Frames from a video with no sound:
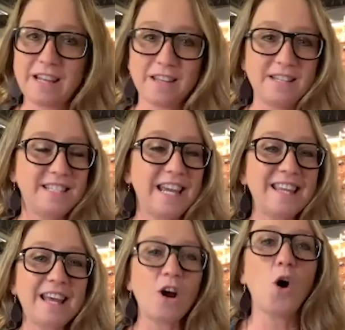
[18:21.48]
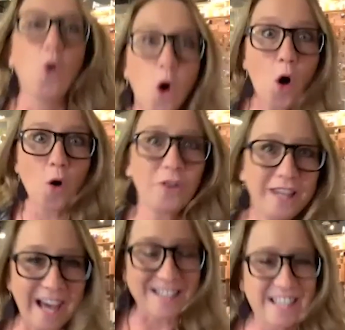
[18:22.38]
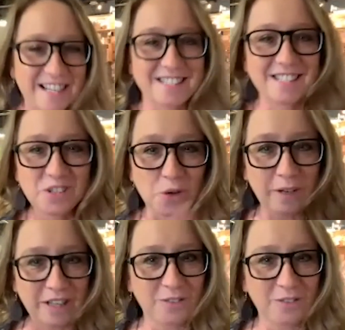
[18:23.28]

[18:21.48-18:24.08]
the day that, yes. So